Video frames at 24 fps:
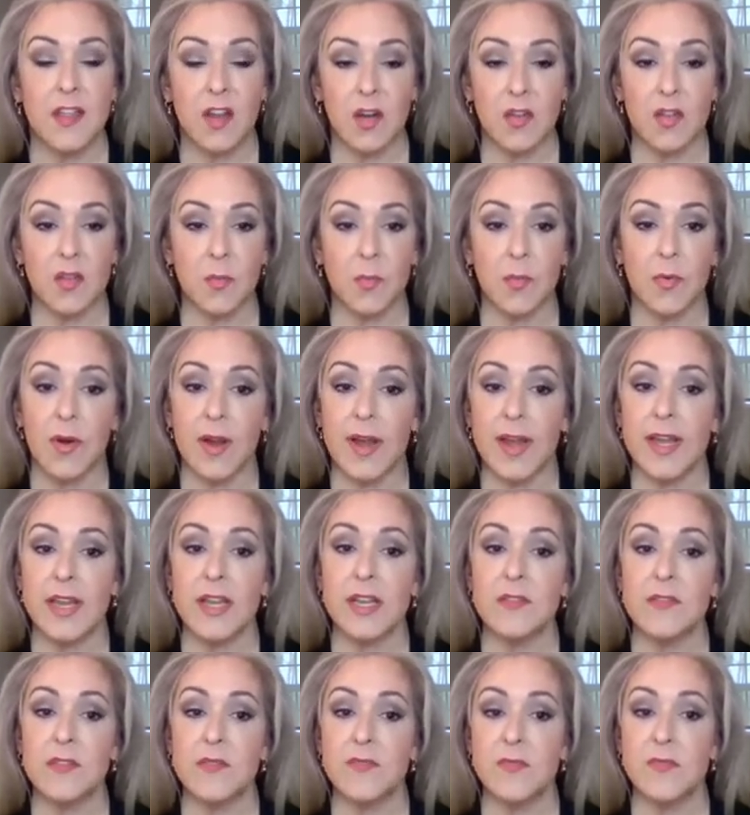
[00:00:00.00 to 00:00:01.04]
They are the
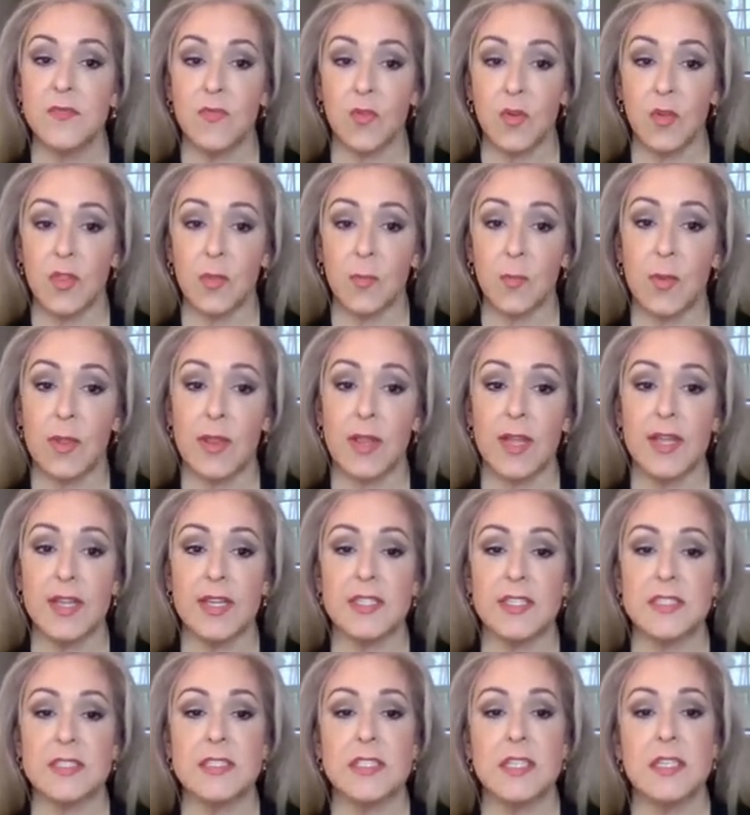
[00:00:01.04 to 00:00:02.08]
brain for the
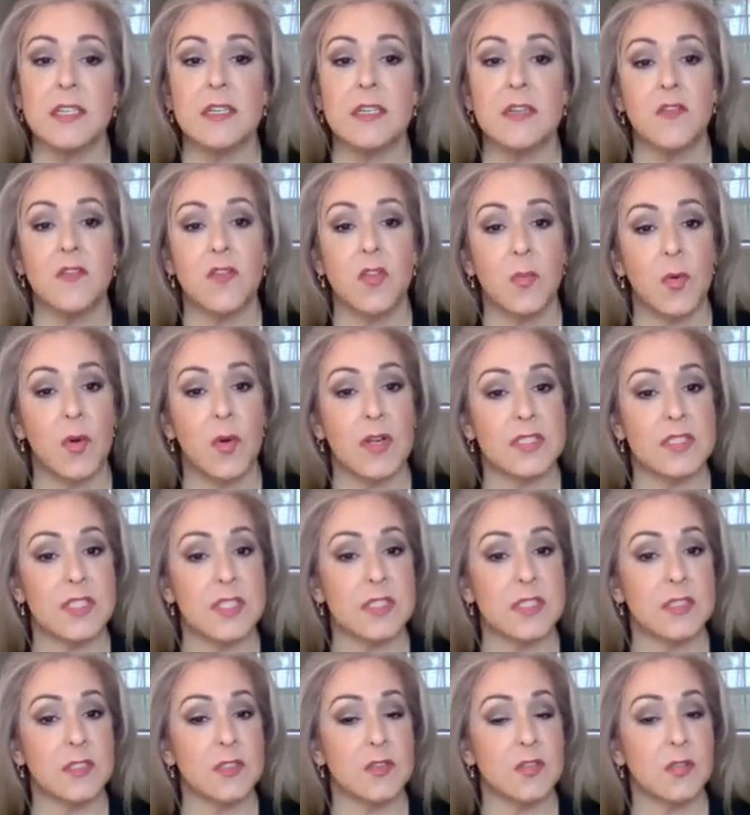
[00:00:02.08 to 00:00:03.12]
plant, for
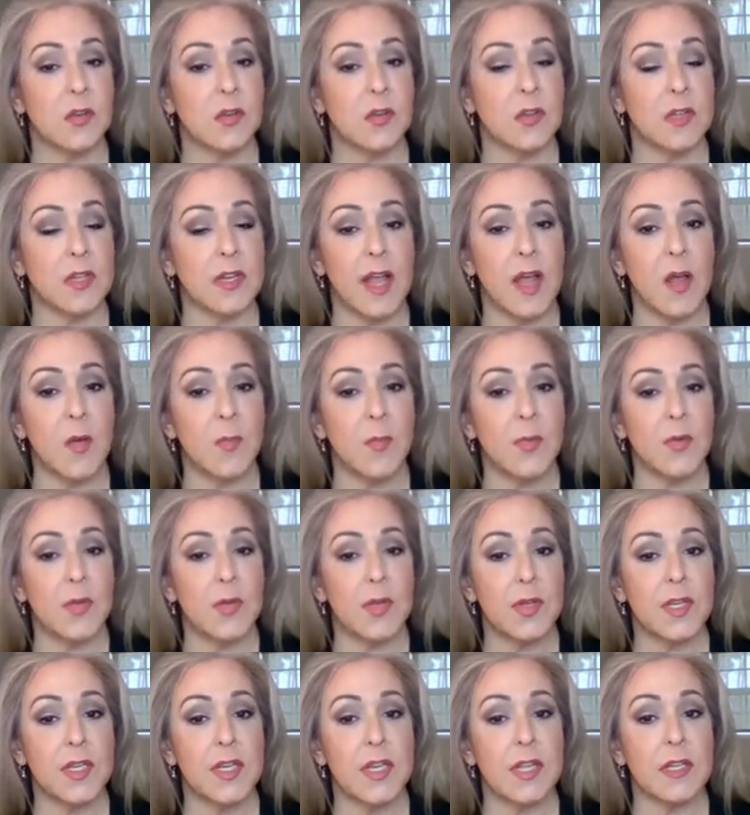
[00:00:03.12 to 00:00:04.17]
process control and
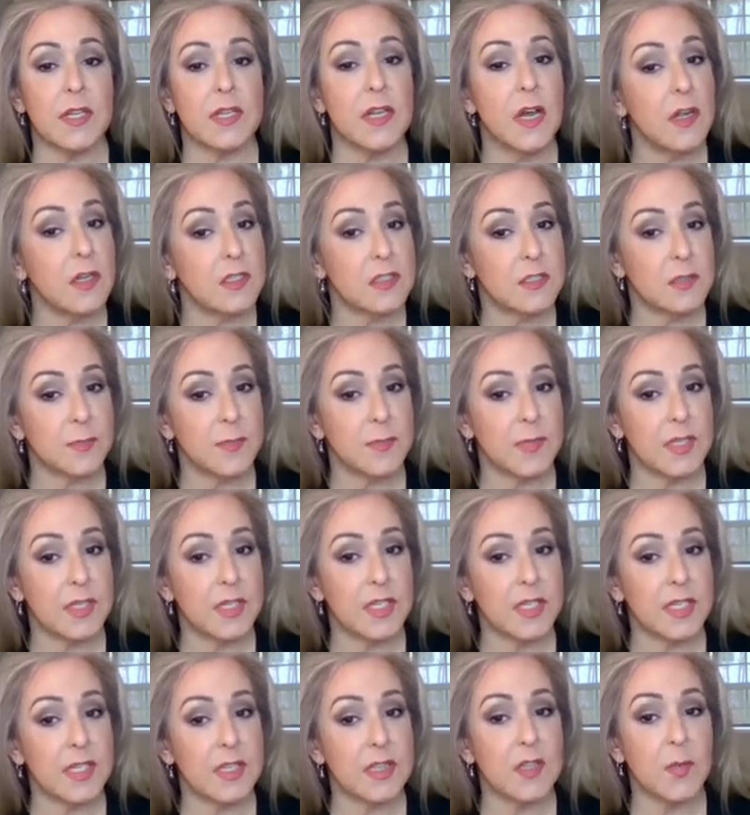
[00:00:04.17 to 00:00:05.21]
output, and
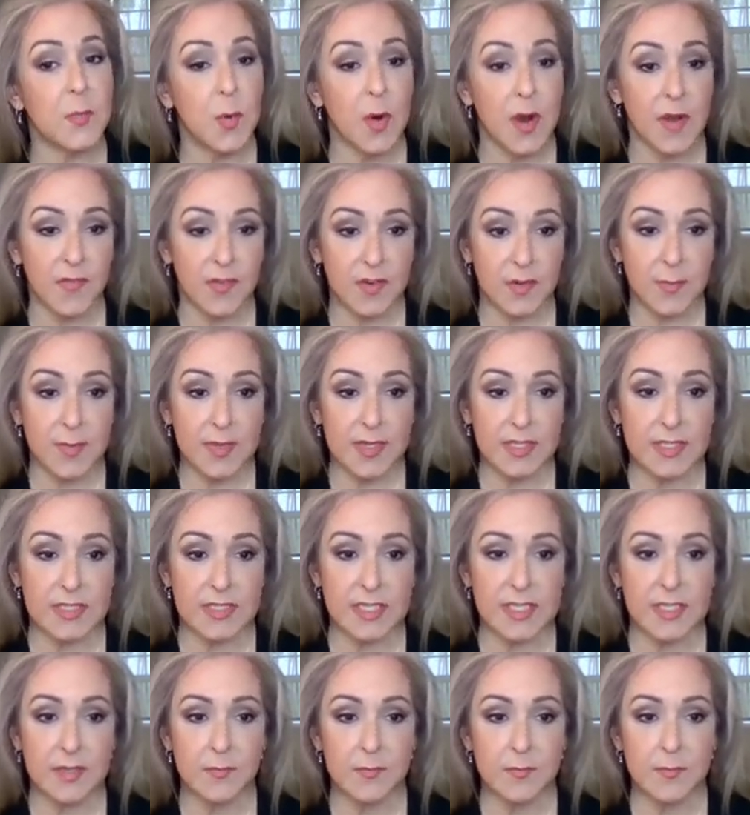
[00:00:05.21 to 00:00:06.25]
ultimately the
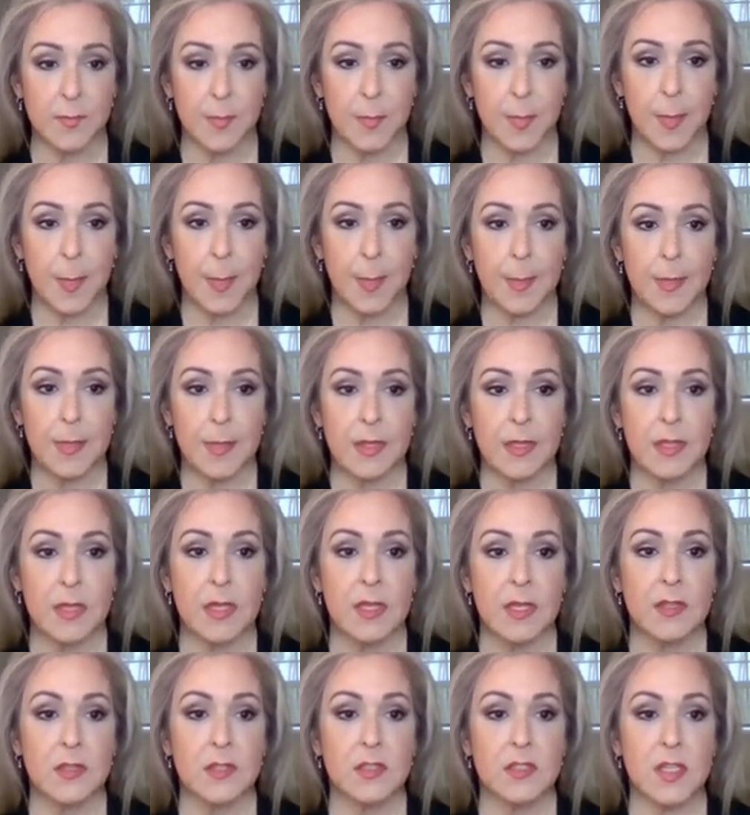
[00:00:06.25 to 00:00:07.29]
profitability.
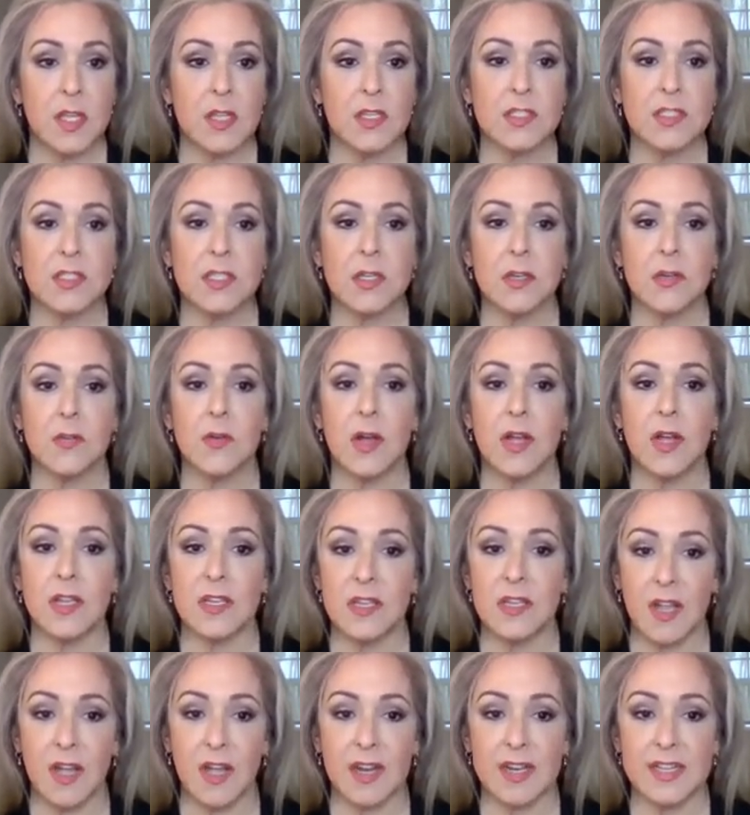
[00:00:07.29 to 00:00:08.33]
There's also a
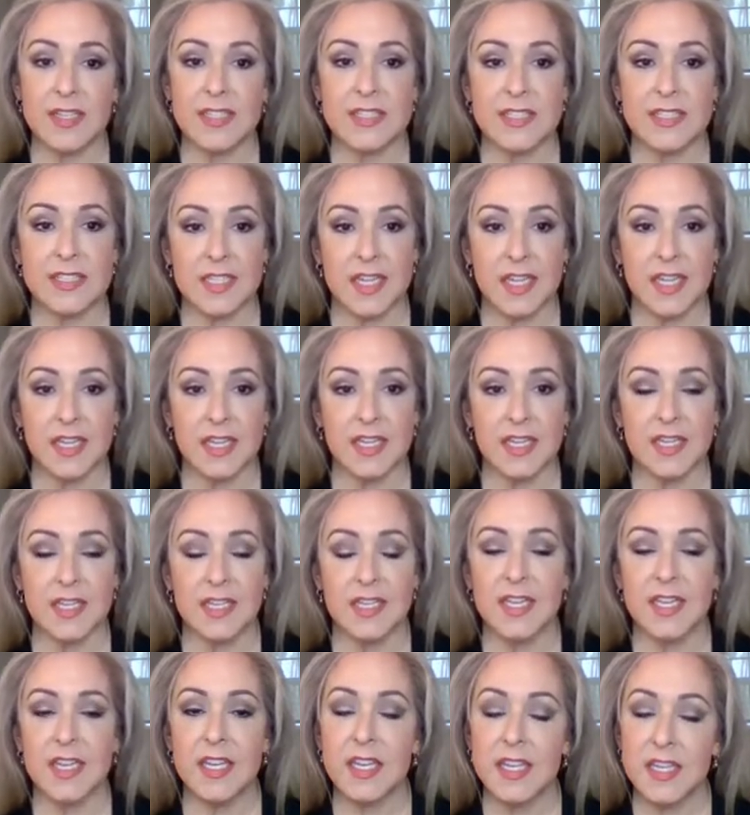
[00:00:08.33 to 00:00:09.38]
lot at stake,
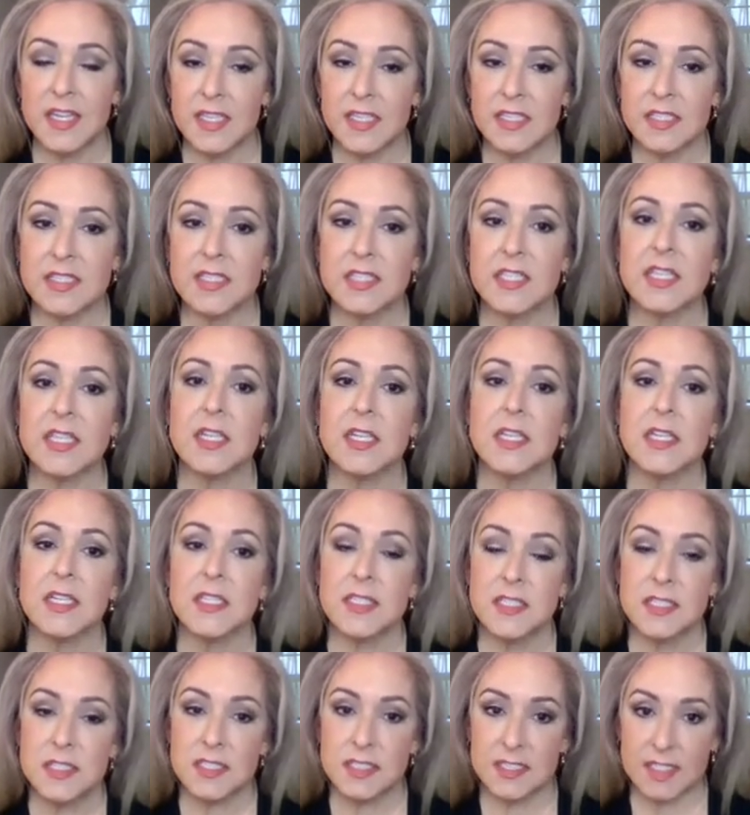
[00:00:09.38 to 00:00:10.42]
hence,
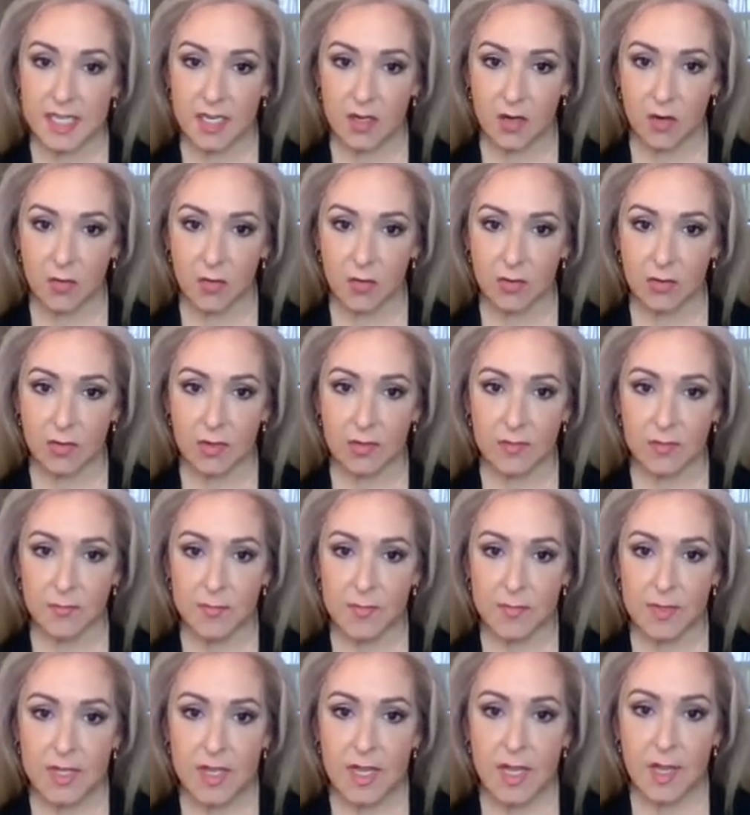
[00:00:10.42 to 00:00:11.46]
stakeholder.
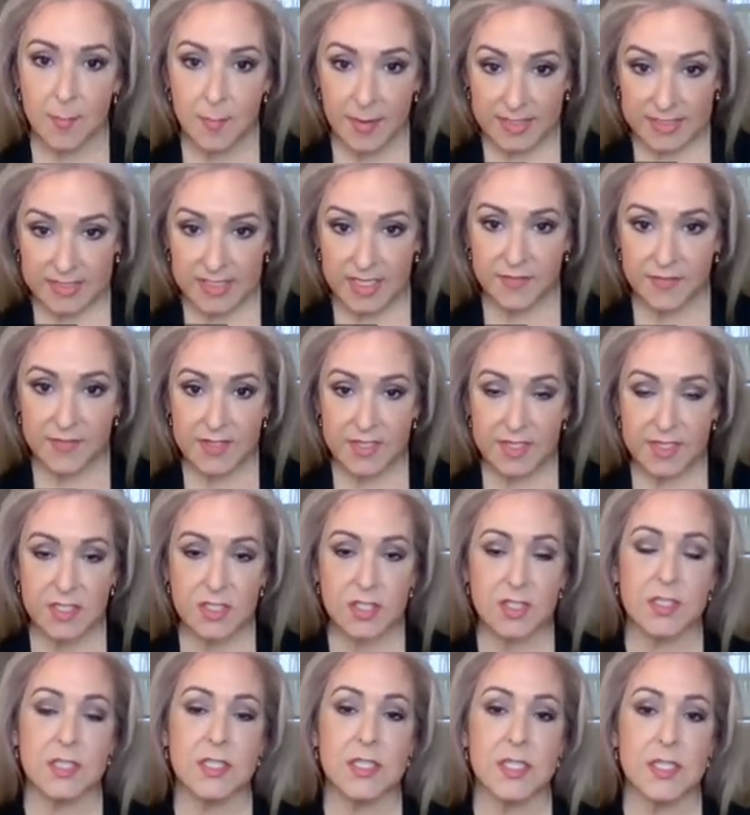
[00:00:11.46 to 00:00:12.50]
By
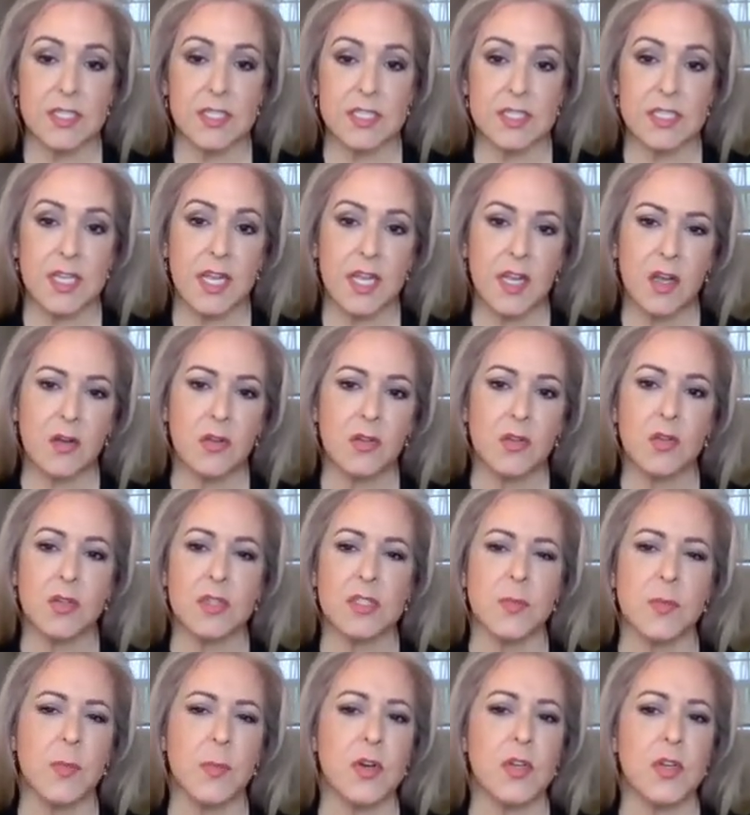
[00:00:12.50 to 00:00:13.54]
definition, a stakeholder
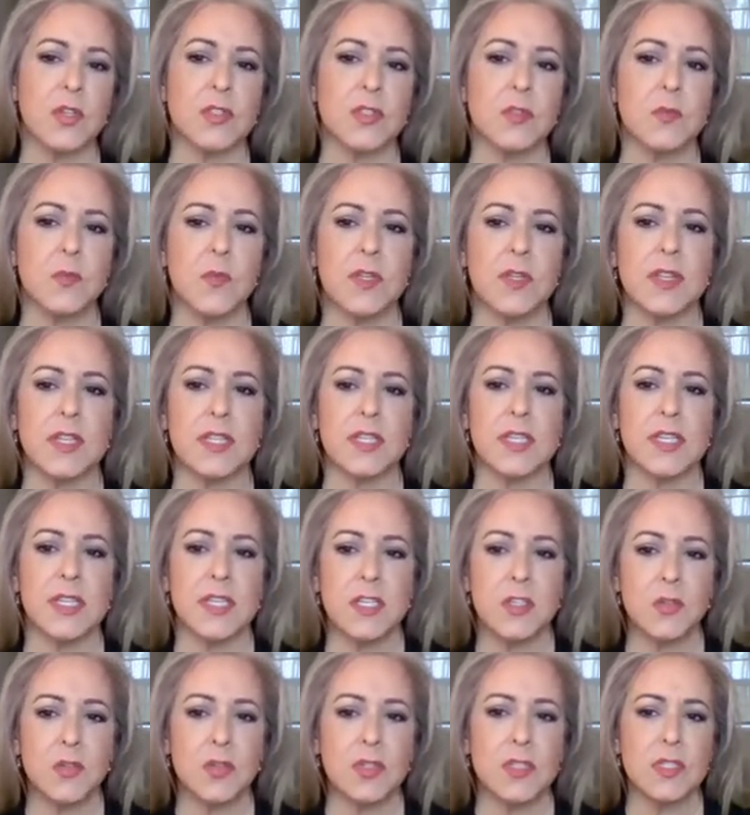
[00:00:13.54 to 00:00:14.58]
is a person with an
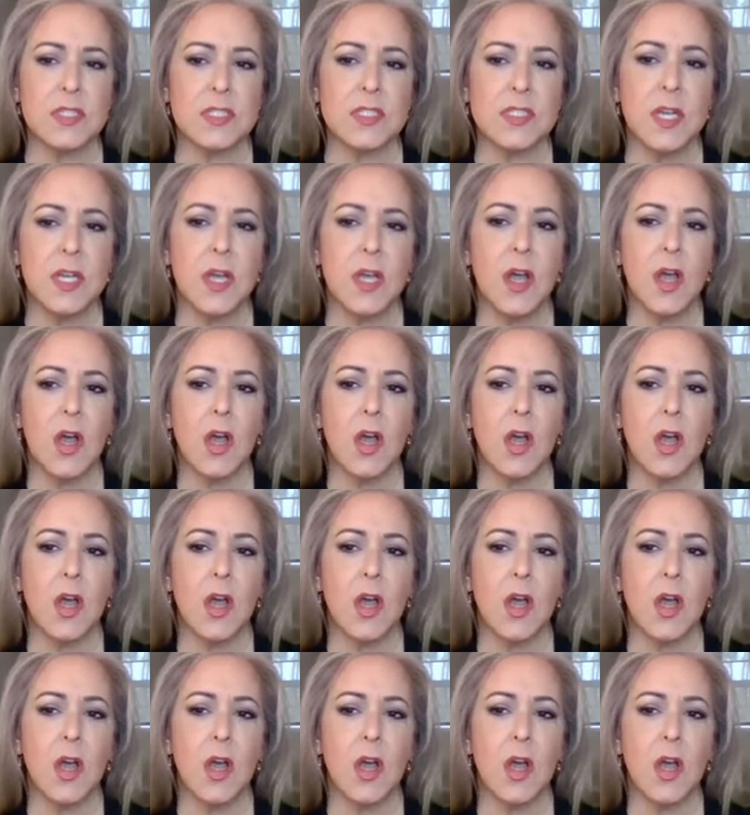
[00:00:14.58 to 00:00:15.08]
interest